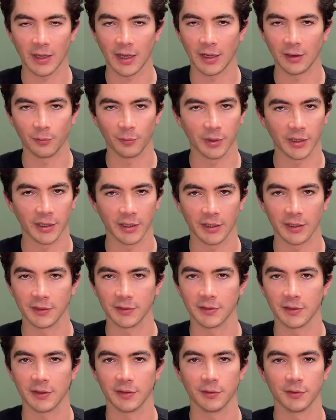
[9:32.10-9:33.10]
I don't want to get
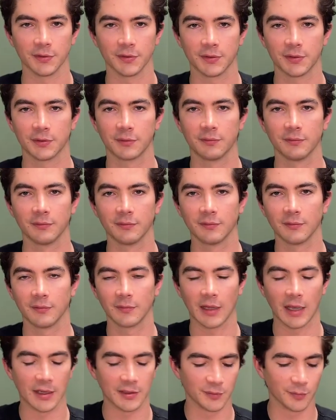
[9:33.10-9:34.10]
into those
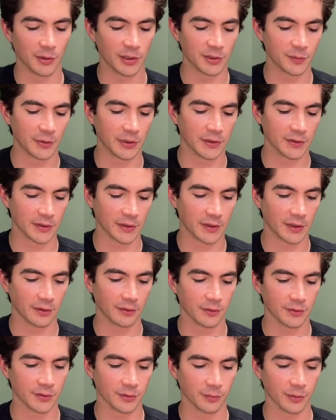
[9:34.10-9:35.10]
as much because I think
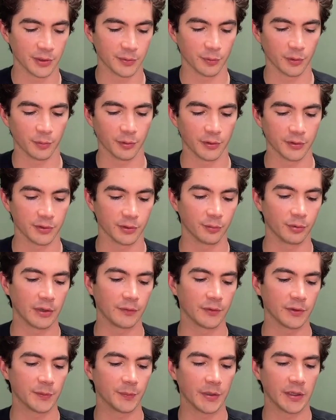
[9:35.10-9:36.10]
those are much more personal
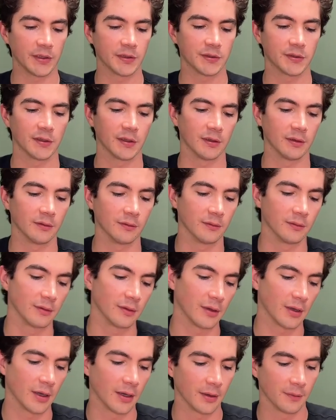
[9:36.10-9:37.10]
preference based than
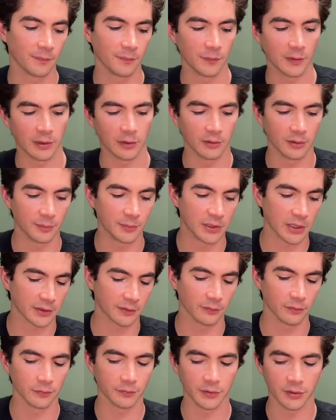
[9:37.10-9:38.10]
an
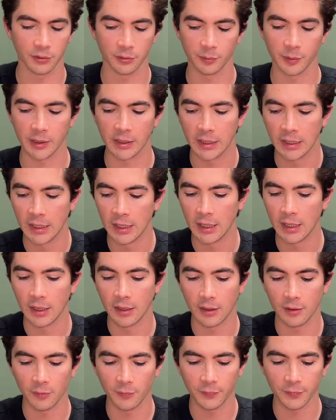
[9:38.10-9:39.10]
objective review. But
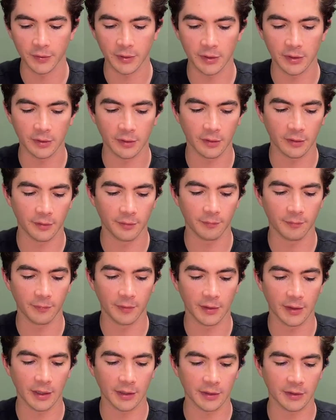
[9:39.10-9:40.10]
hopefully
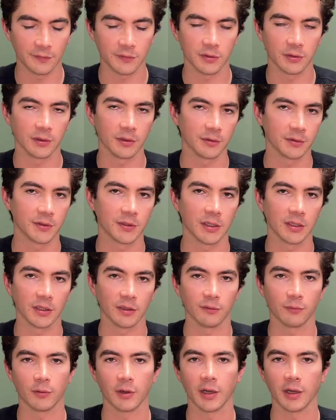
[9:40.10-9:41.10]
that gives you an understanding
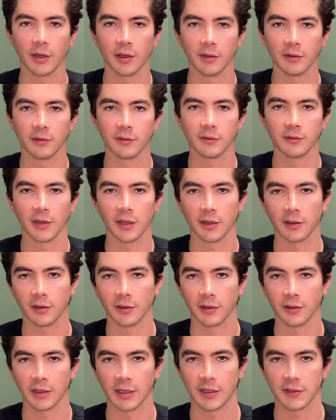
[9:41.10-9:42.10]
of why
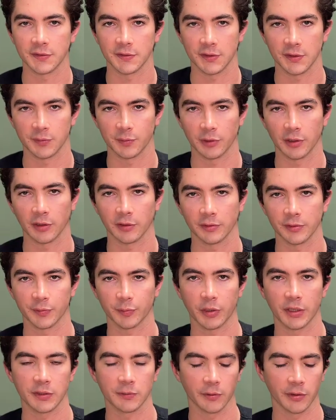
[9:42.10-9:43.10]
Nikon has these binoculars
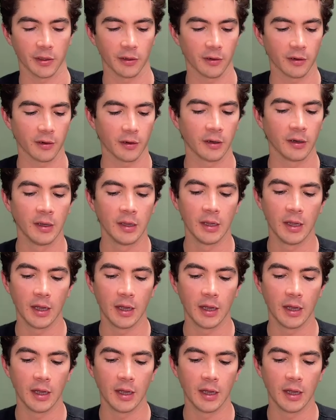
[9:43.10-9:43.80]
priced where they are.